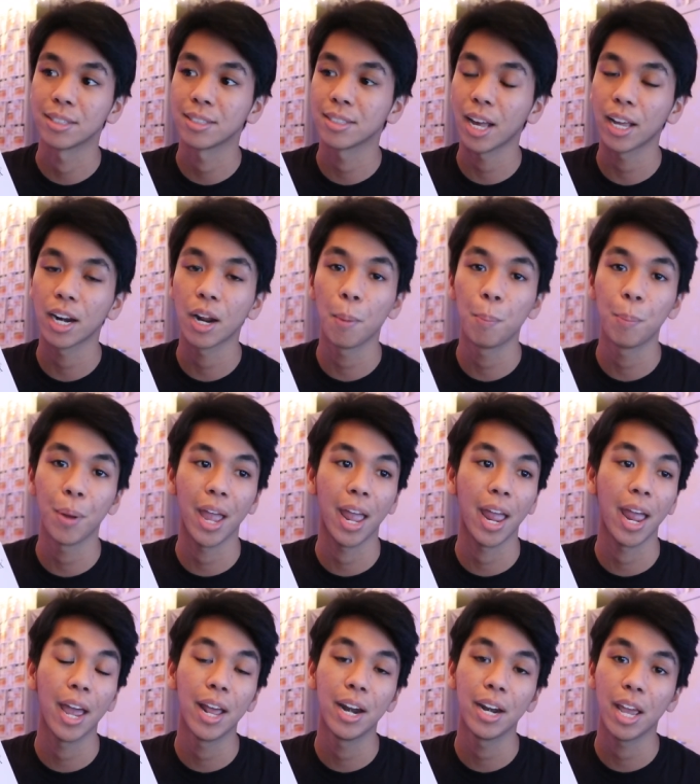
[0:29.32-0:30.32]
a setup,
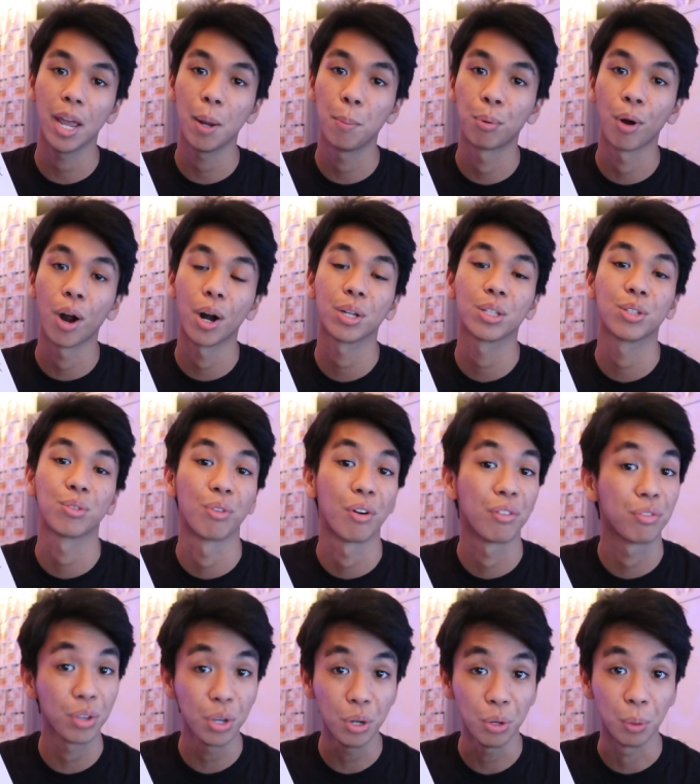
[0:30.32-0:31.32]
and a product product
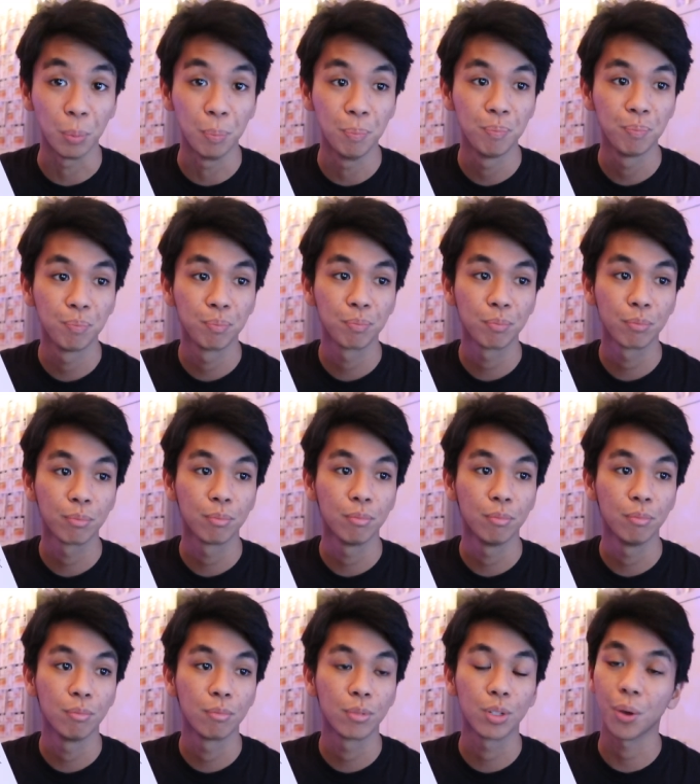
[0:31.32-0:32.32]
review.
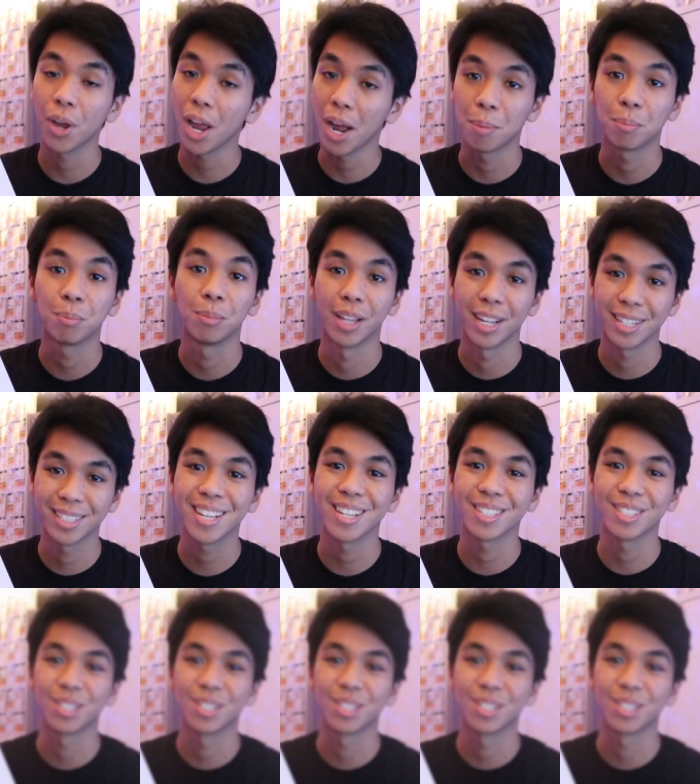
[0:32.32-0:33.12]
So yeah, let's get